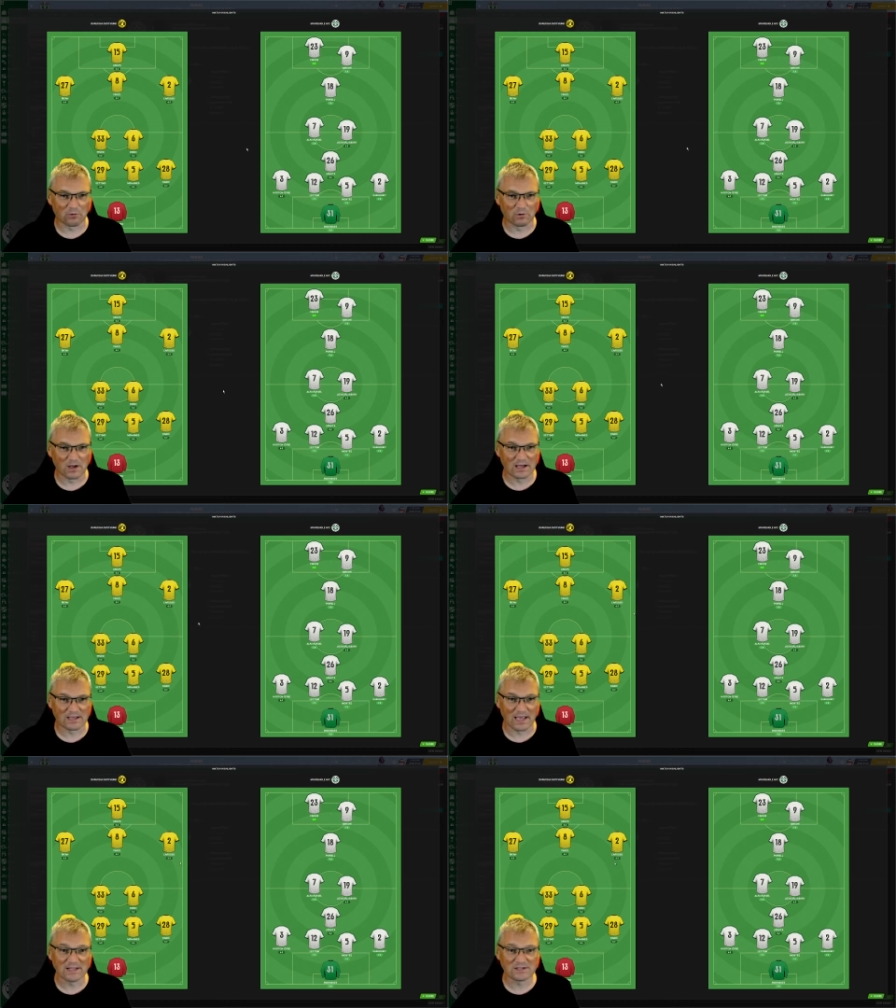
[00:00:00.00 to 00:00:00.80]
goal
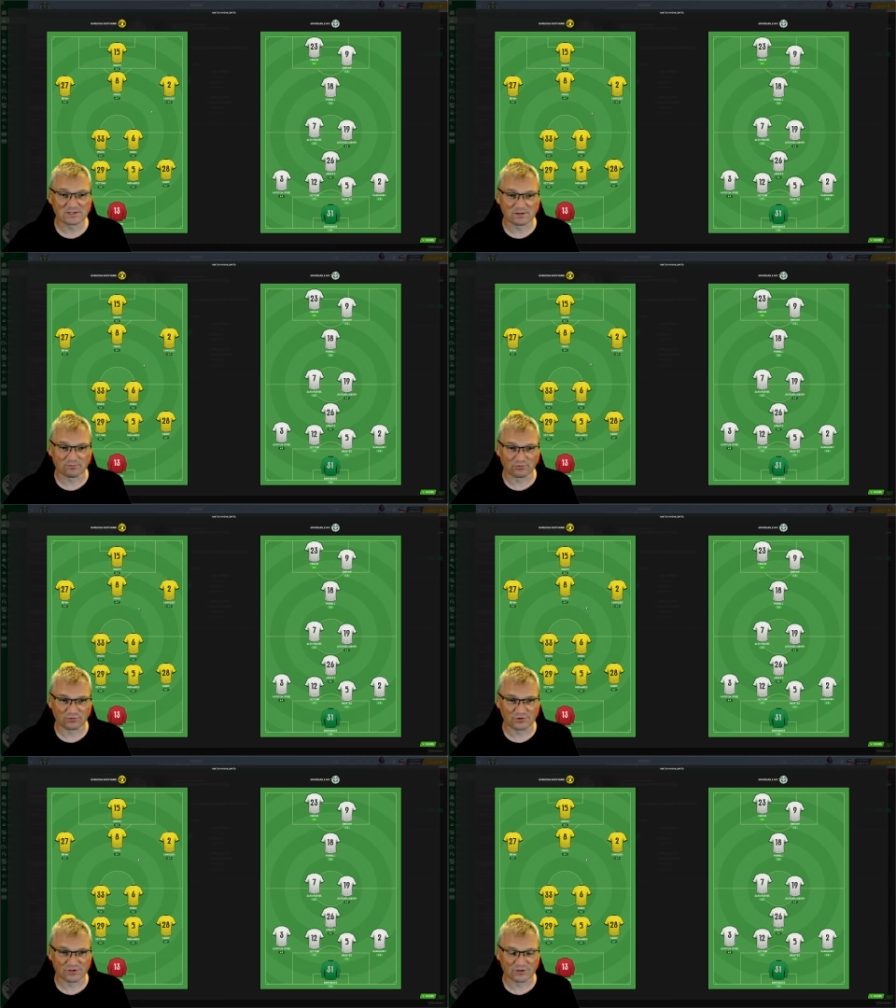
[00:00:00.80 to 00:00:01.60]
against
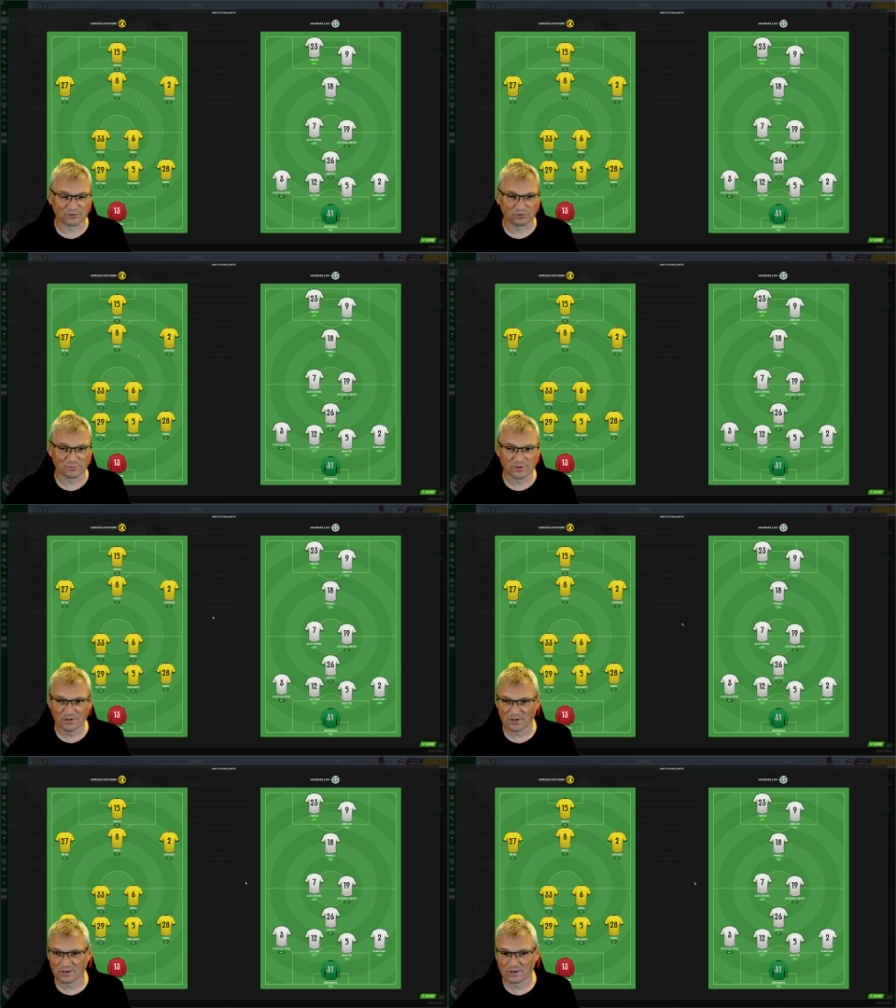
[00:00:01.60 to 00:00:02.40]
Borussia
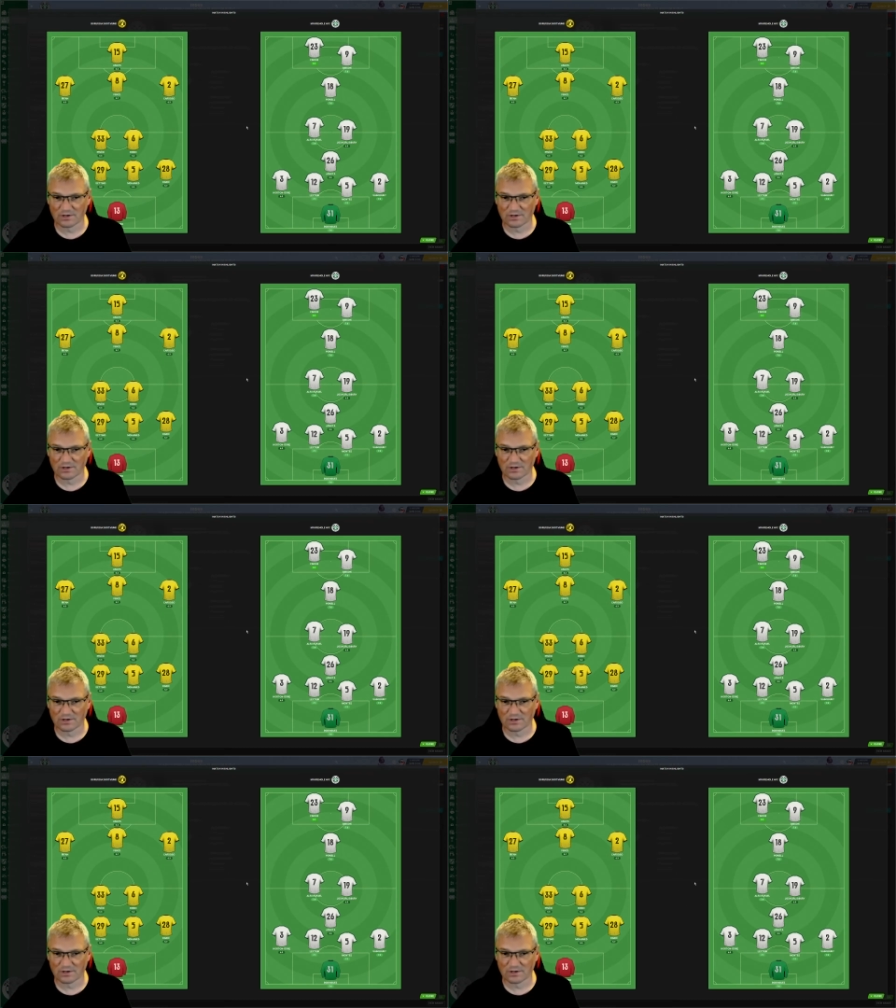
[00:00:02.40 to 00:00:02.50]
Dortmund.